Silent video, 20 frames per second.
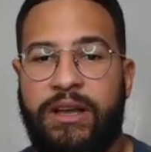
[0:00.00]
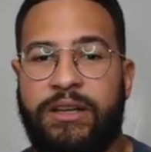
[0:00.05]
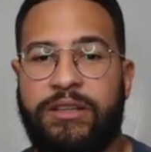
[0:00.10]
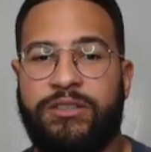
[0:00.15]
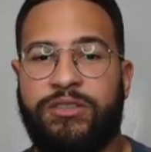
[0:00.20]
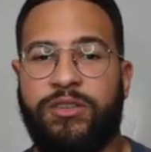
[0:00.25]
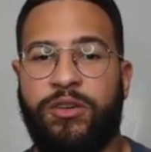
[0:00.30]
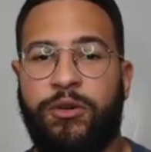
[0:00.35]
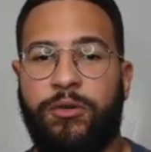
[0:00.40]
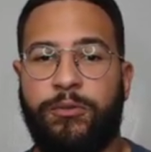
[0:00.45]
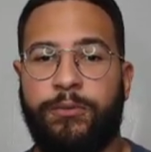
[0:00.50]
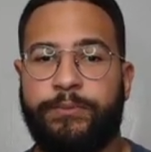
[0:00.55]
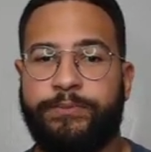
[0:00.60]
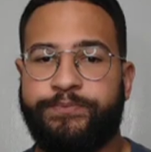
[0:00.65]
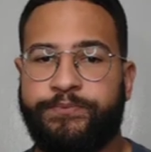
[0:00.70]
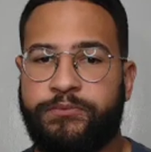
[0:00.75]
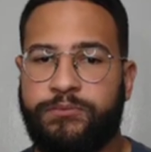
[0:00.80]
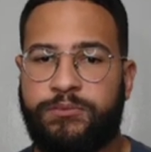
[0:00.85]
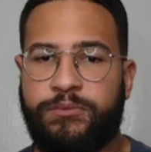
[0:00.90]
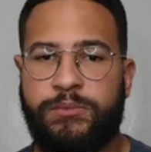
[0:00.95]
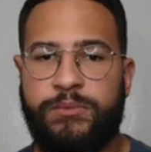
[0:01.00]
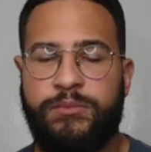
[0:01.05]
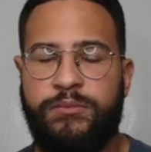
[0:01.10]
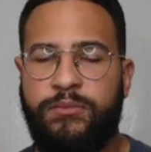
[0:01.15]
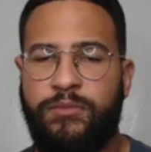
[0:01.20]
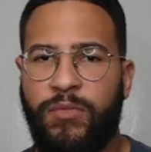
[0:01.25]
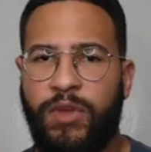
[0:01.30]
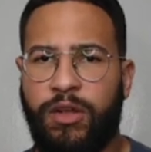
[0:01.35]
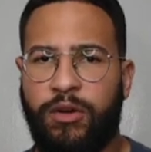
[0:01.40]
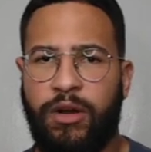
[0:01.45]
So,
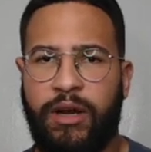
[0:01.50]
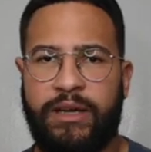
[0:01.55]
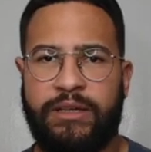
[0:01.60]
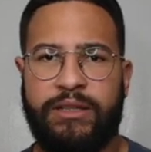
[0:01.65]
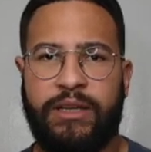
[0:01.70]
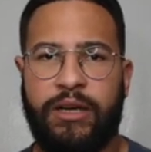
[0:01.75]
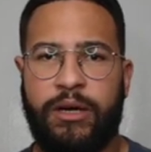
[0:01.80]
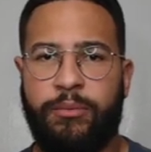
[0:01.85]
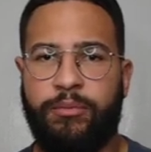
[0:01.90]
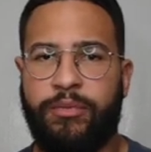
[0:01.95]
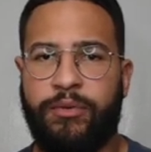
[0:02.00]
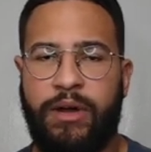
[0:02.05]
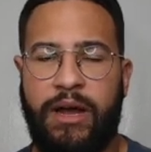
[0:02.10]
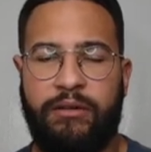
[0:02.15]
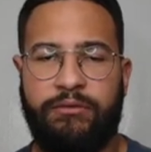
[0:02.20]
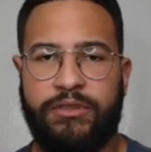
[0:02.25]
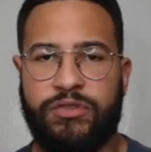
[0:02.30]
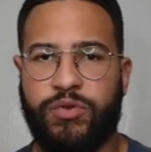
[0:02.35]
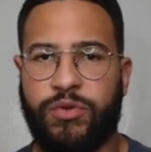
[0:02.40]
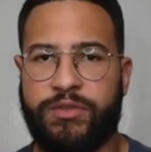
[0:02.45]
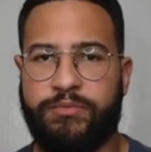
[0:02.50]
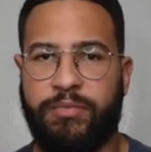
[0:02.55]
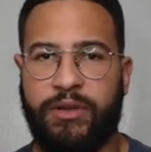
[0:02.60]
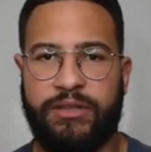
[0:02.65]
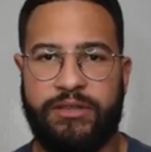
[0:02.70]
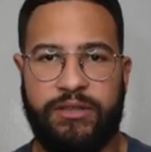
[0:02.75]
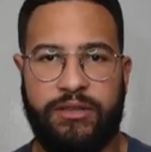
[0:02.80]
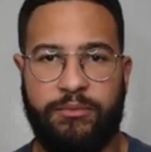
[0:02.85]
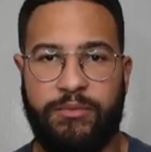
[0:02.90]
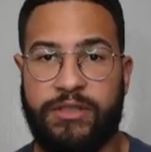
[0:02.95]
I ended up having to explain
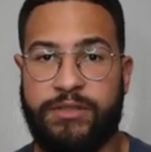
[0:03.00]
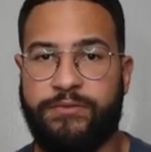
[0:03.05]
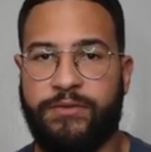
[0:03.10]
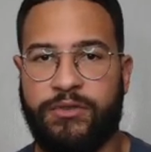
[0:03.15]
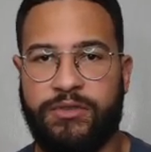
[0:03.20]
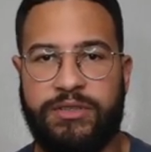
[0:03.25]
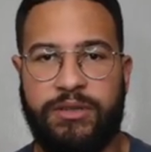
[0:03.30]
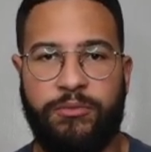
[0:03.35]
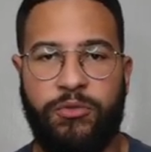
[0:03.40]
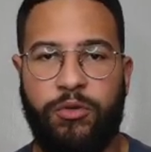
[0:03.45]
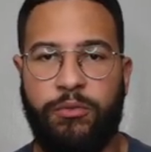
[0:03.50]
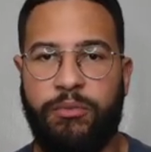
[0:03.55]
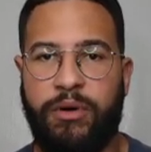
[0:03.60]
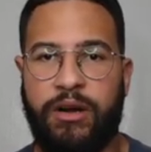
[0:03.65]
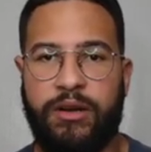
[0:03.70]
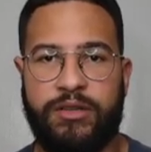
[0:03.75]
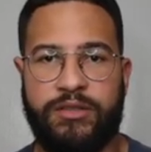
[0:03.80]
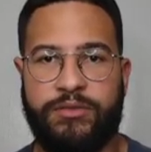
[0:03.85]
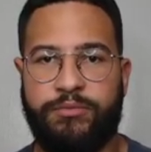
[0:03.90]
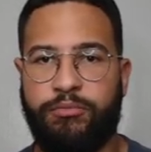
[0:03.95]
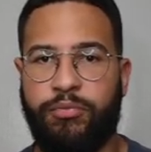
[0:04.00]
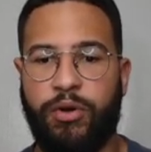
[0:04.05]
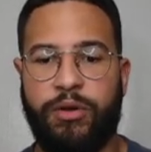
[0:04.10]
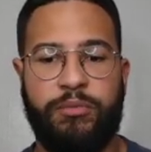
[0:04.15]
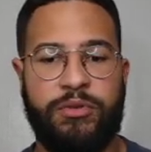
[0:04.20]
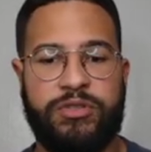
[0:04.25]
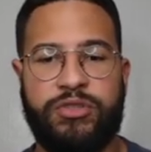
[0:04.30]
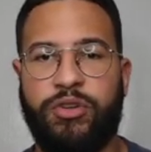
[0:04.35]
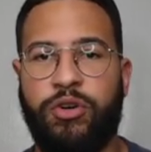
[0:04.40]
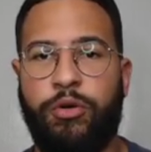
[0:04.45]
to them as first-time home buyers pretty
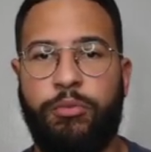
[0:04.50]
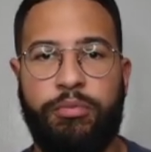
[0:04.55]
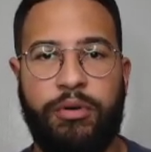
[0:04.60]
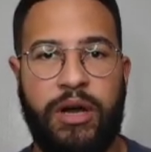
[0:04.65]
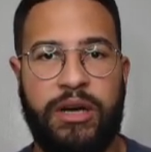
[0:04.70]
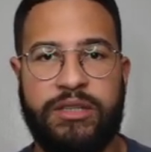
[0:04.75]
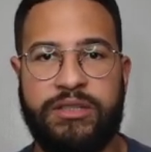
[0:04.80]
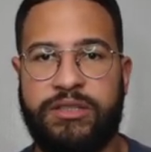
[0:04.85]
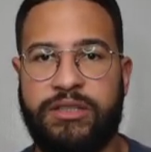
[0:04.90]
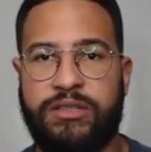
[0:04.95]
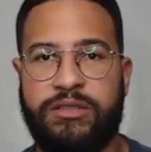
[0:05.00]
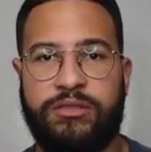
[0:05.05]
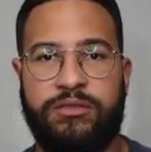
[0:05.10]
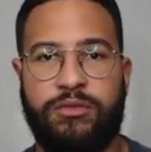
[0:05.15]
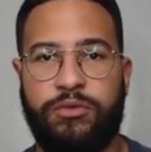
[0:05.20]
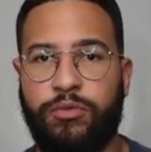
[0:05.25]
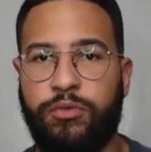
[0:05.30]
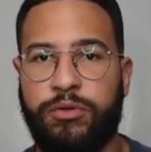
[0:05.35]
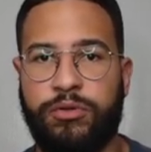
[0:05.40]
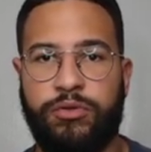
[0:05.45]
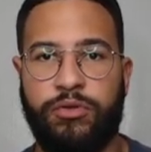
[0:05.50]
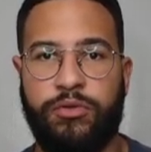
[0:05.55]
much the whole process through and